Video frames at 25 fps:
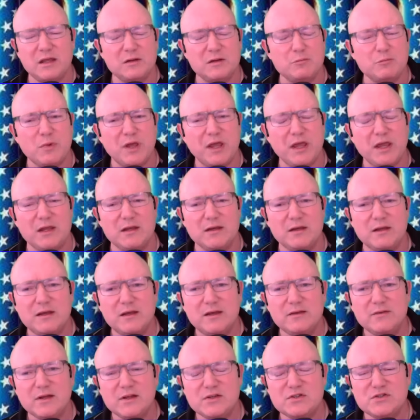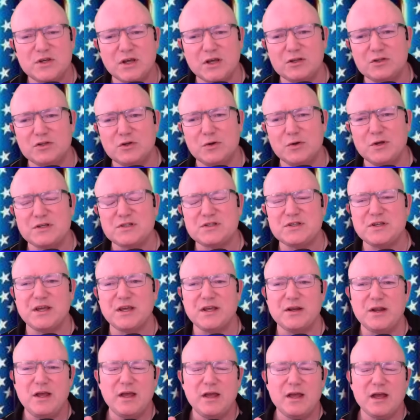Maine, that Secretary of
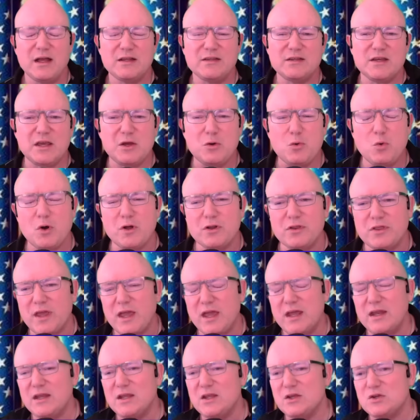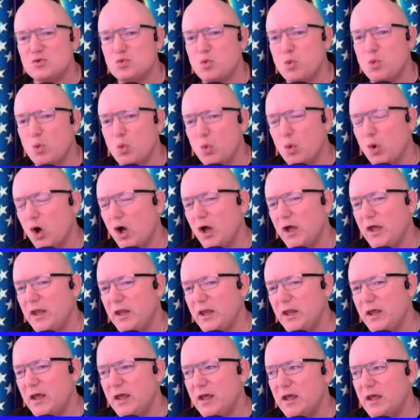State? I tell you what, that is
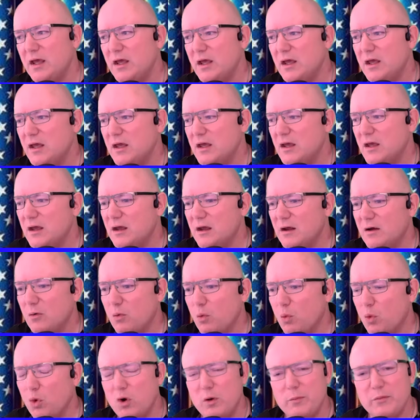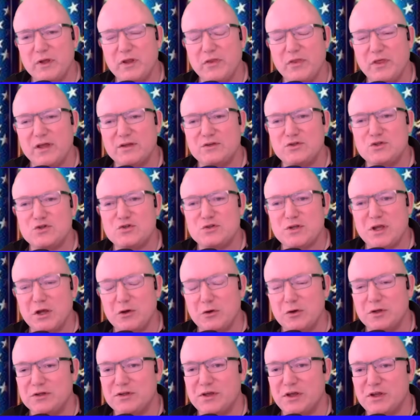one woman that just
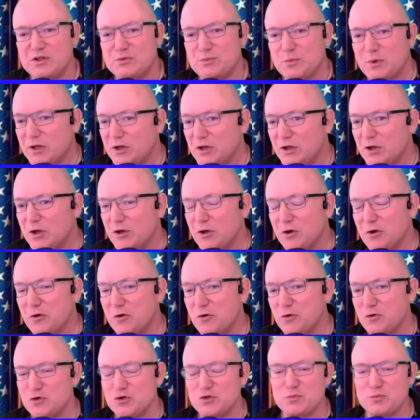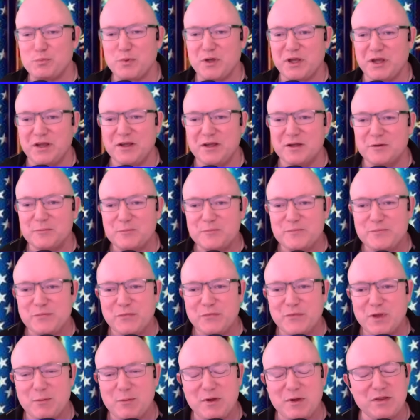irritates me to hear her speak.
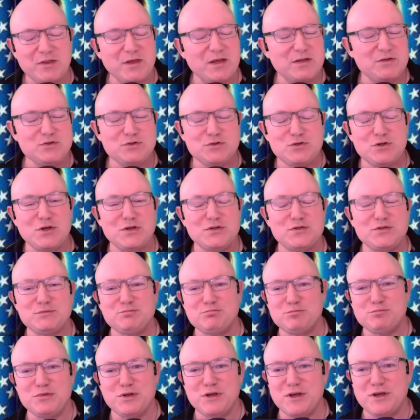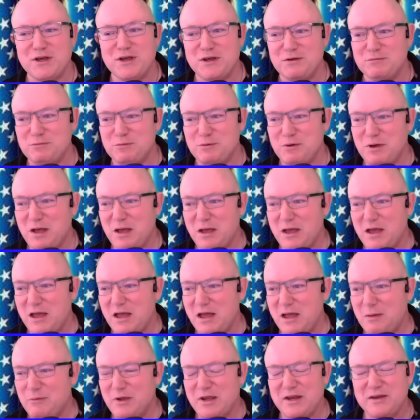I mean, that's just,
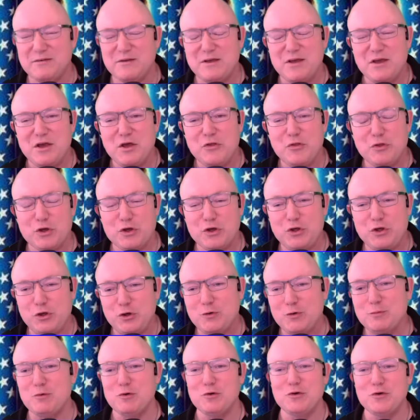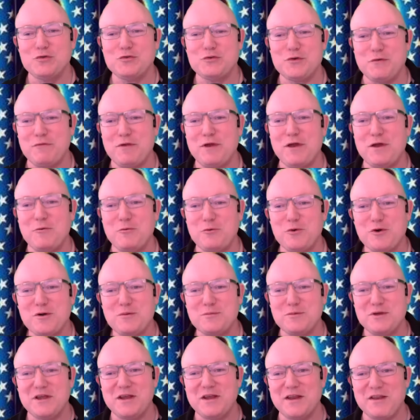I mean, the hubris of that
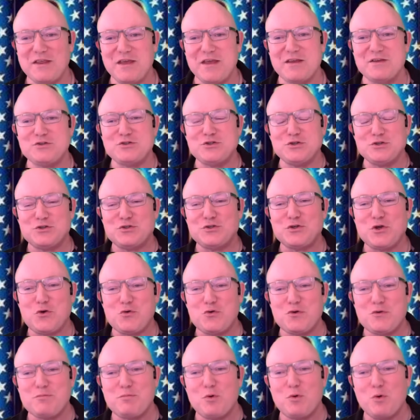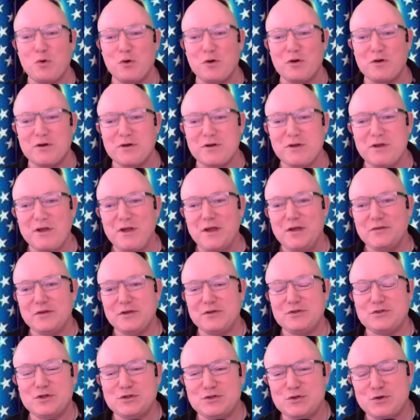woman, that she's so important that
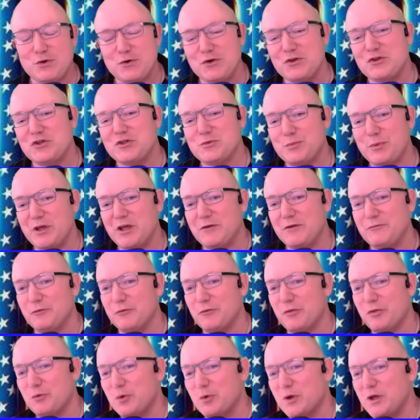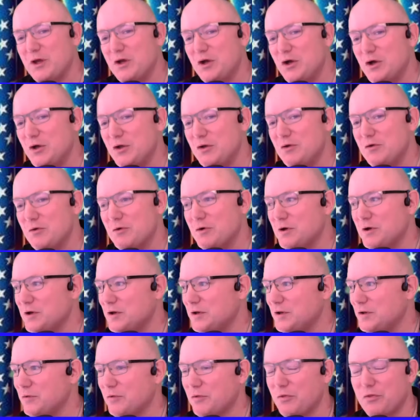she's going to speak for
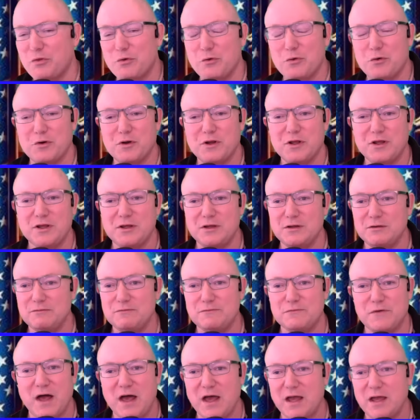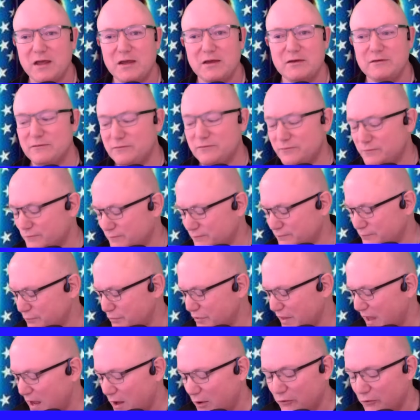
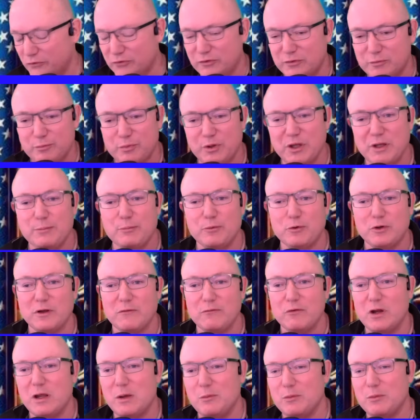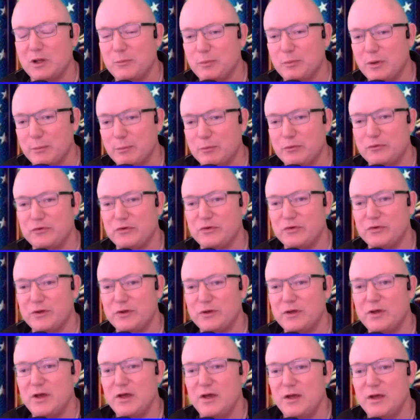335,000 people, ever how many people's in the
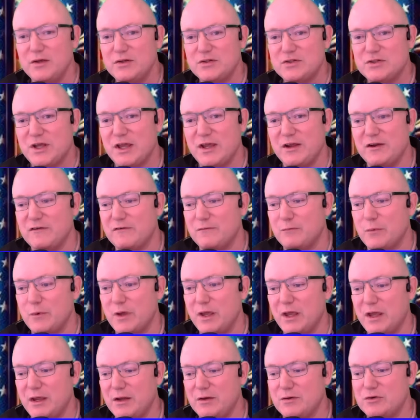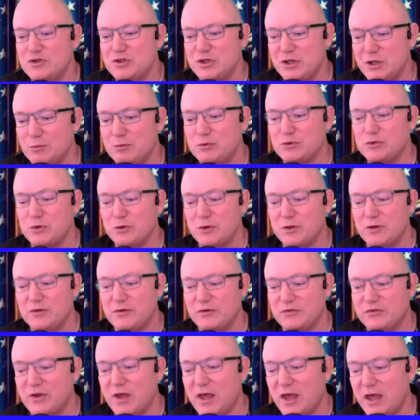state of Maine. She was going to
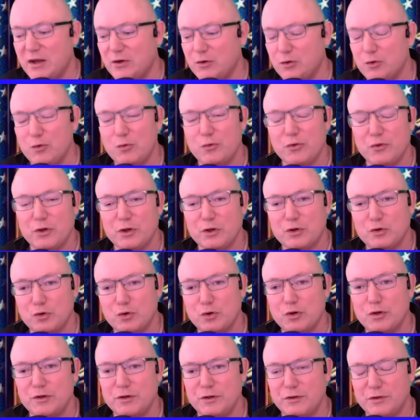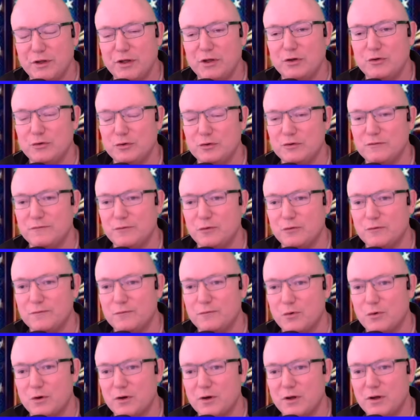decide who they could and they couldn't vote
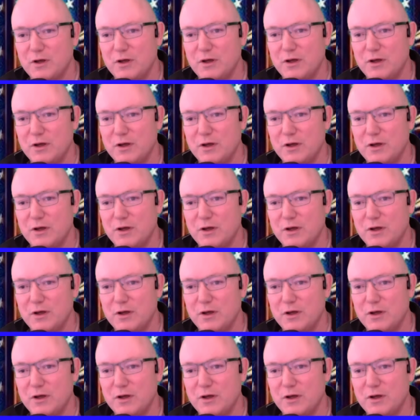for.